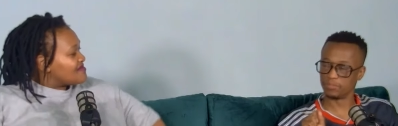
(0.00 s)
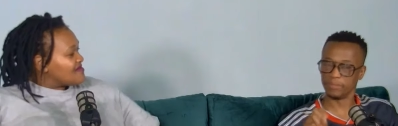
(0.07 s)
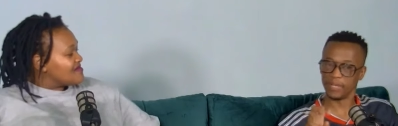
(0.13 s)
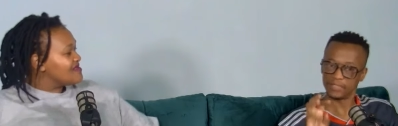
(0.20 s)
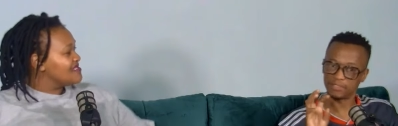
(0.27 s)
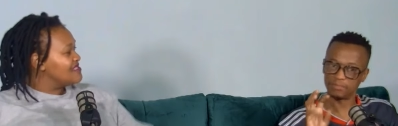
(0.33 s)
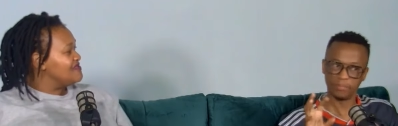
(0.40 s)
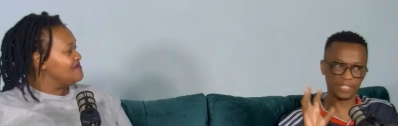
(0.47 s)

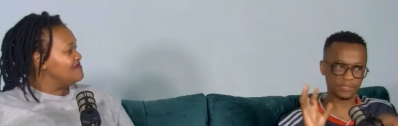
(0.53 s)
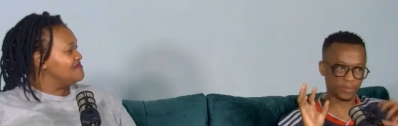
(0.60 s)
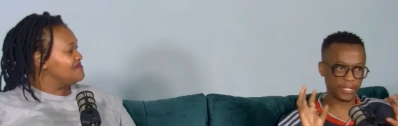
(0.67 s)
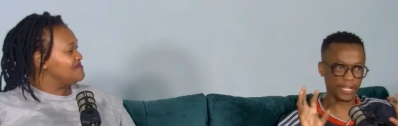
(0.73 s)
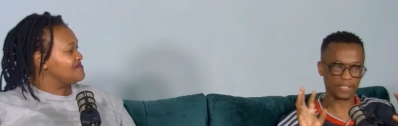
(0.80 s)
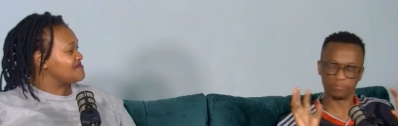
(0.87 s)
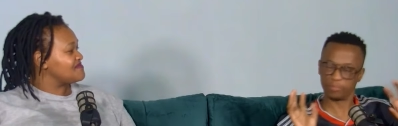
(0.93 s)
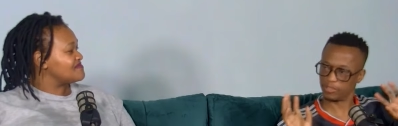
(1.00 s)
Speaker 1: must, must be
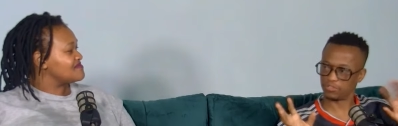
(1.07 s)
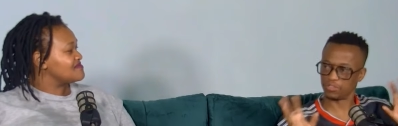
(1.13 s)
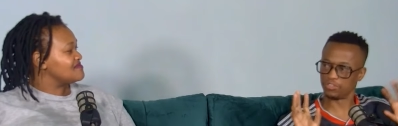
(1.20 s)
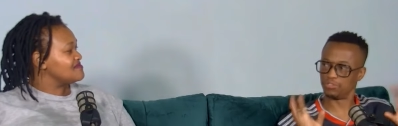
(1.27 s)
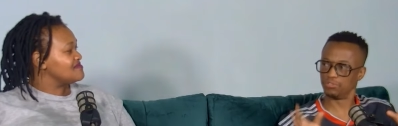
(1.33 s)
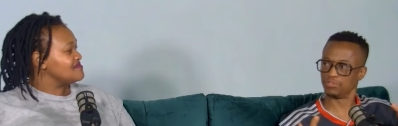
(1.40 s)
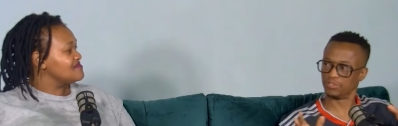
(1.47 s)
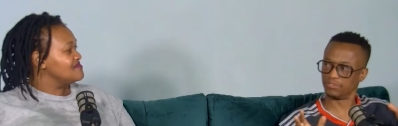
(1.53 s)
like
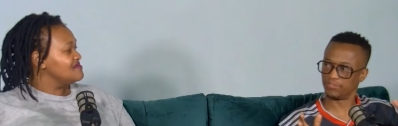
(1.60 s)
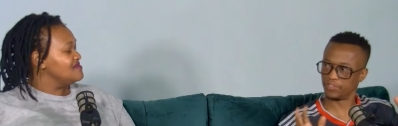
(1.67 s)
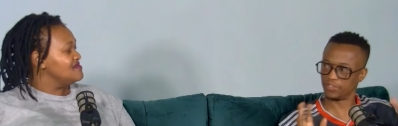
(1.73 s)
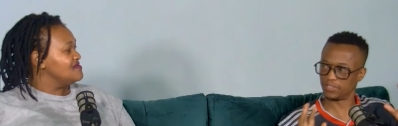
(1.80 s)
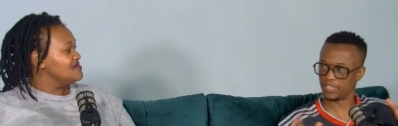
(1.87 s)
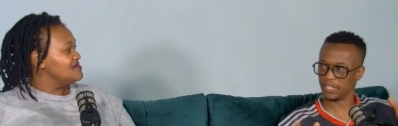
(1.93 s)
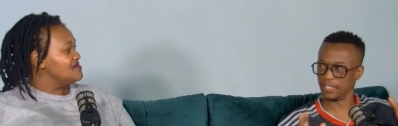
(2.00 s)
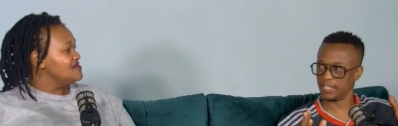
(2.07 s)
prostitution
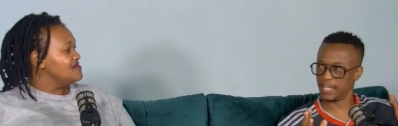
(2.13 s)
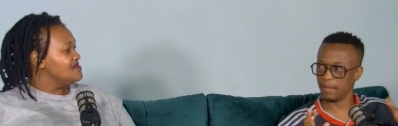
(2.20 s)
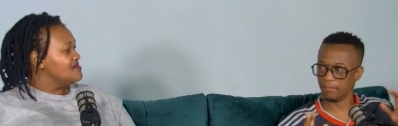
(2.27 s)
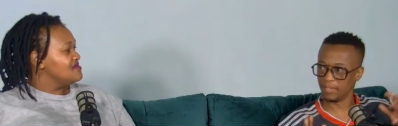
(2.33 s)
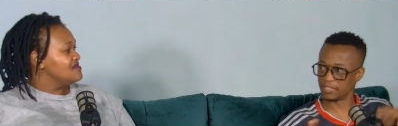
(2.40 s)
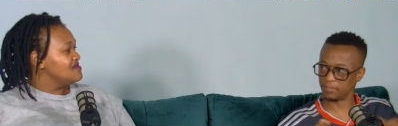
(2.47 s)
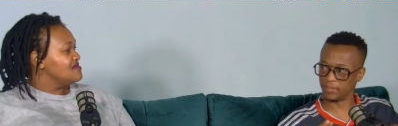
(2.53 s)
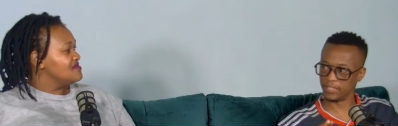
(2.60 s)
first day. That
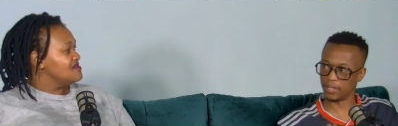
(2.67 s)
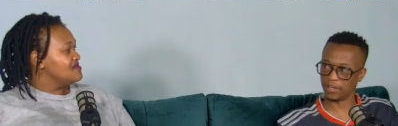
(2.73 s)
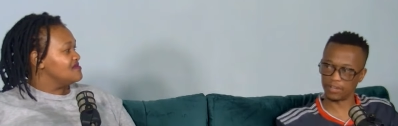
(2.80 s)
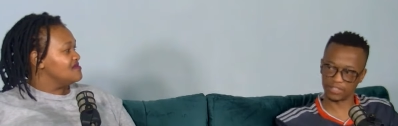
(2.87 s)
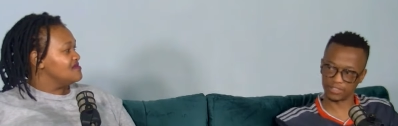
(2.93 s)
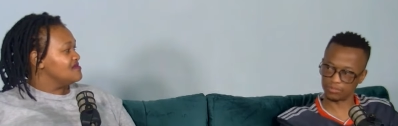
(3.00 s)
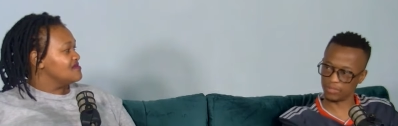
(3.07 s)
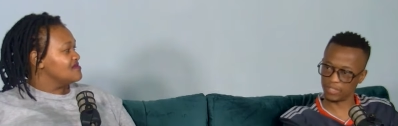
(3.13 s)
must be the
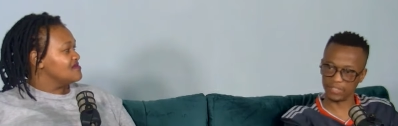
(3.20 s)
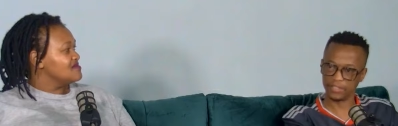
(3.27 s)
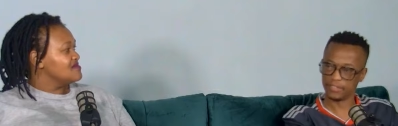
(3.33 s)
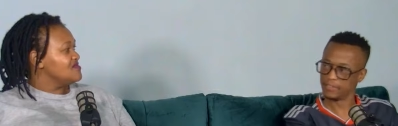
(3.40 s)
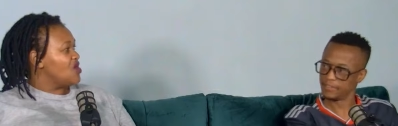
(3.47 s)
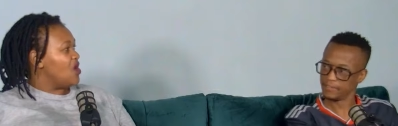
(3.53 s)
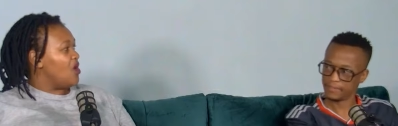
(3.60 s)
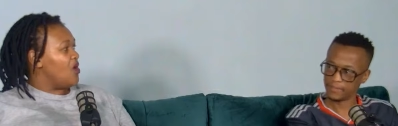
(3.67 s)
hardest one.
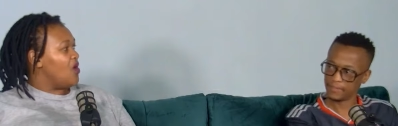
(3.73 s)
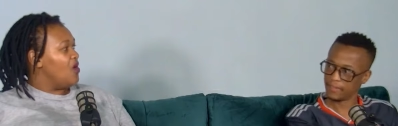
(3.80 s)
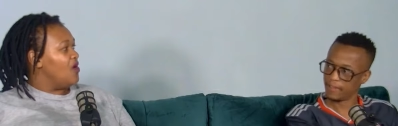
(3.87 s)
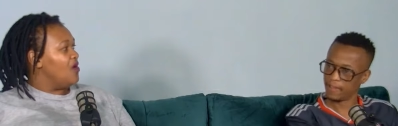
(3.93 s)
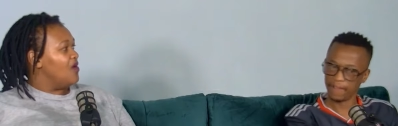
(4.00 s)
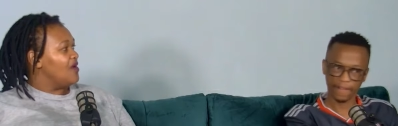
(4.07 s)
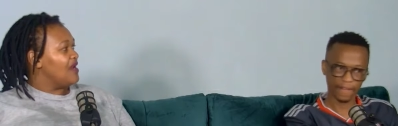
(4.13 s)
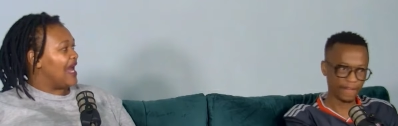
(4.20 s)
Speaker 2: Yo,
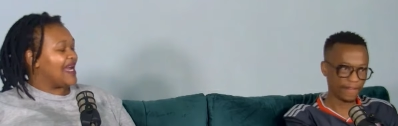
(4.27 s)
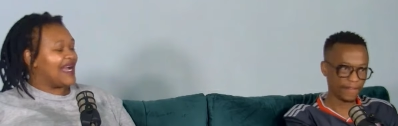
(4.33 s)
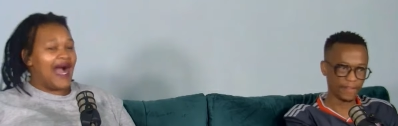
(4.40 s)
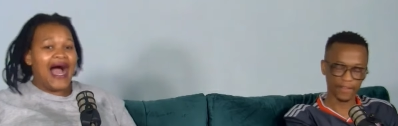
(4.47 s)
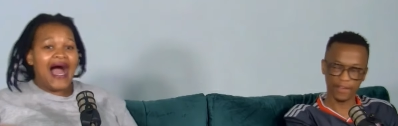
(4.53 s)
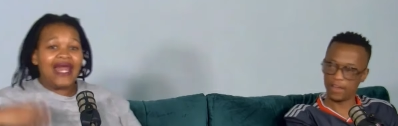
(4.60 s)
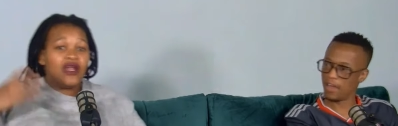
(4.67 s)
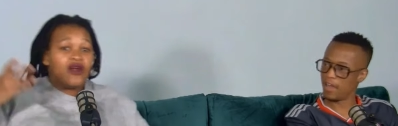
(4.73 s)
like
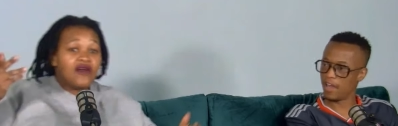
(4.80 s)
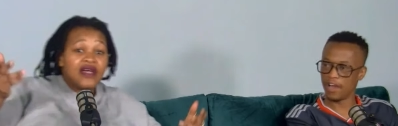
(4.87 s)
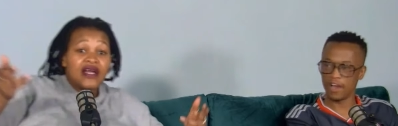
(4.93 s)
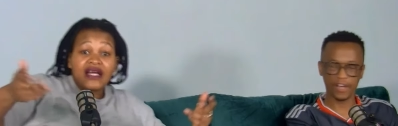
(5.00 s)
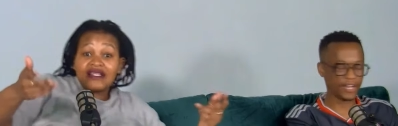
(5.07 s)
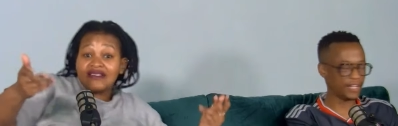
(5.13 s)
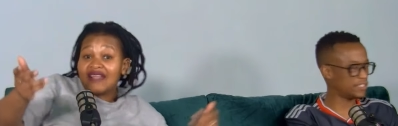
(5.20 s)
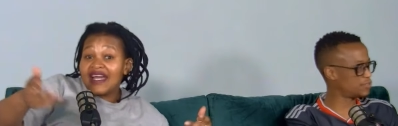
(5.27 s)
hollering,
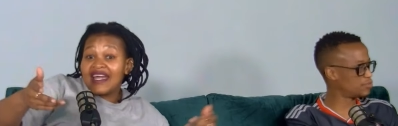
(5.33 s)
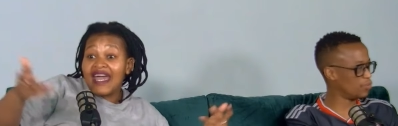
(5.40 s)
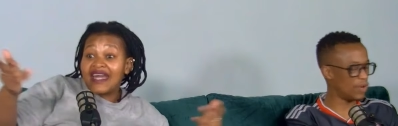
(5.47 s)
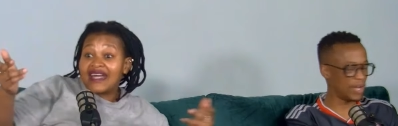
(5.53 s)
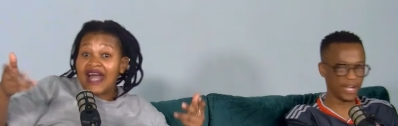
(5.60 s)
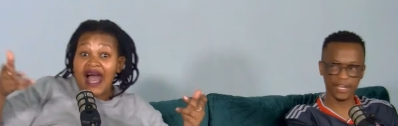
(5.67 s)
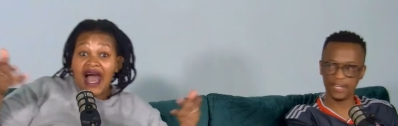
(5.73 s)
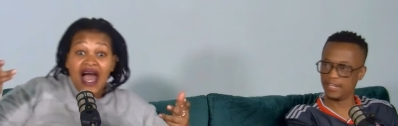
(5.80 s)
Hardest like, "Hey
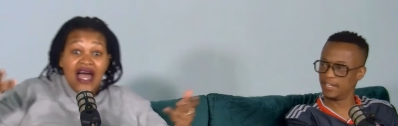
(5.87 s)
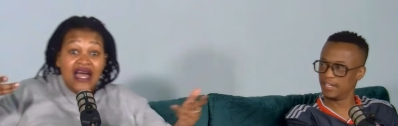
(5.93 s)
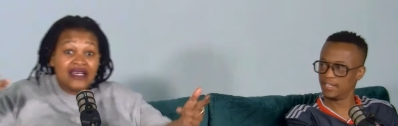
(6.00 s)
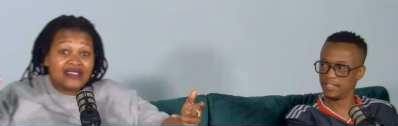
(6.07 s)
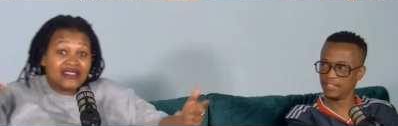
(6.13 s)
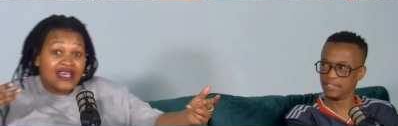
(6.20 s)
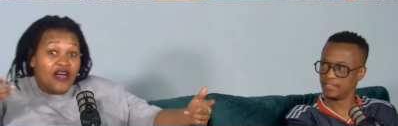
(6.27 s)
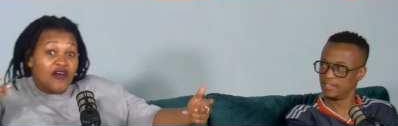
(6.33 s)
one.
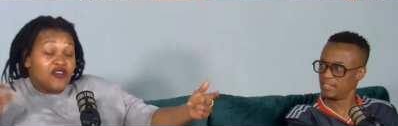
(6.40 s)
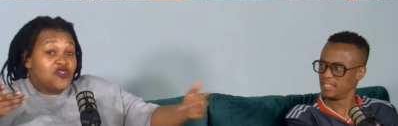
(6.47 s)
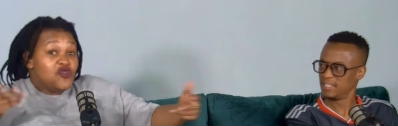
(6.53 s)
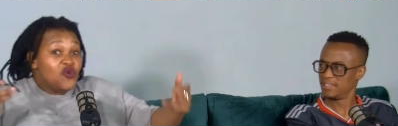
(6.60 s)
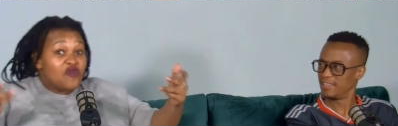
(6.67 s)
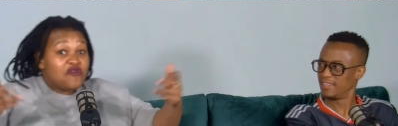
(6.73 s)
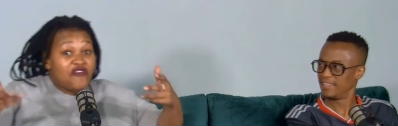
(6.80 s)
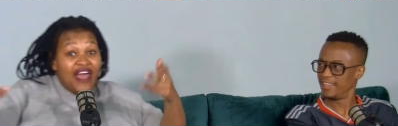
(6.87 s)
guys,
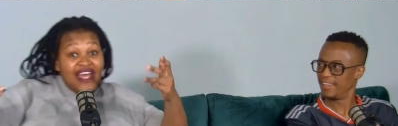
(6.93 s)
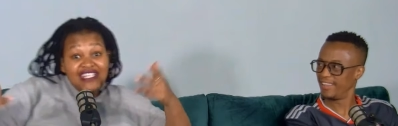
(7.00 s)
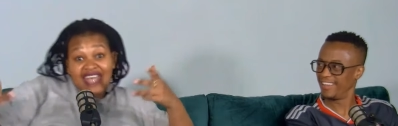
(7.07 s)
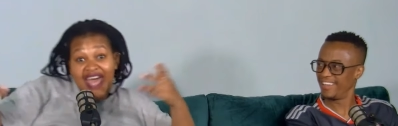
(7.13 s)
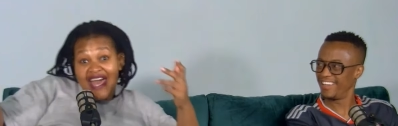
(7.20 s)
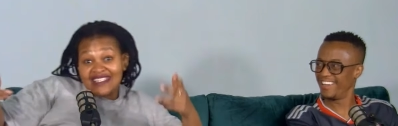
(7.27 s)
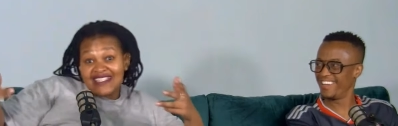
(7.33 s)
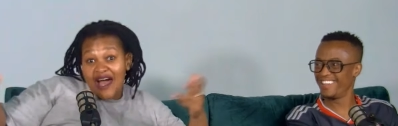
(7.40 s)
new fresh
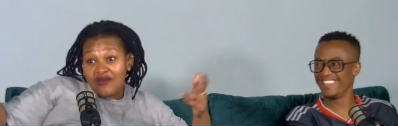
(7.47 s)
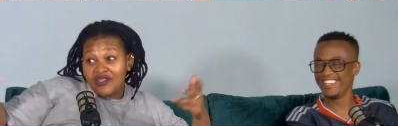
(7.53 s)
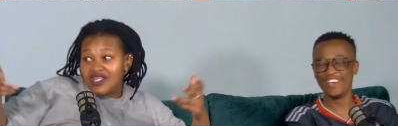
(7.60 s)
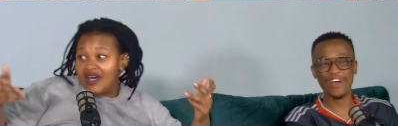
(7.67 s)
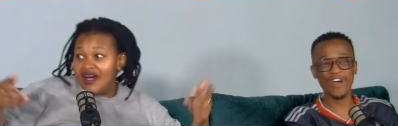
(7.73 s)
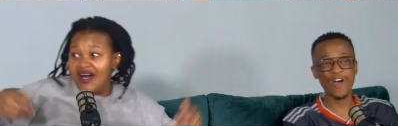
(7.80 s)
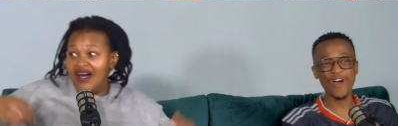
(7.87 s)
ass out there."